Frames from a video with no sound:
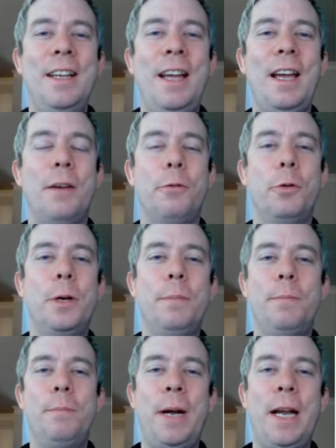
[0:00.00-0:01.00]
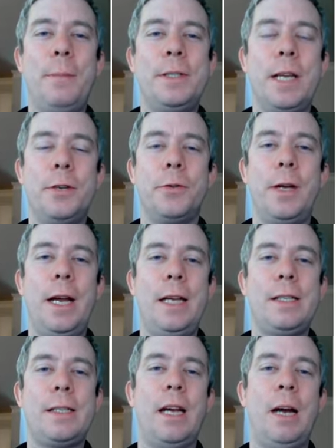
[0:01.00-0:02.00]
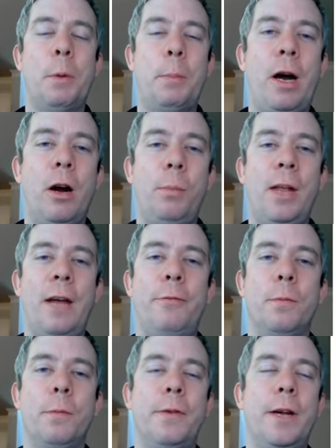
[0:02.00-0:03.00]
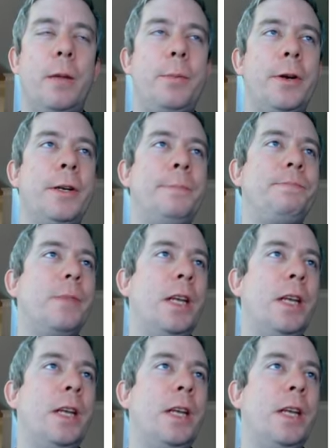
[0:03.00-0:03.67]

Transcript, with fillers: Hi everyone, my name is Andrew Hess. I'm a Power Platform developer.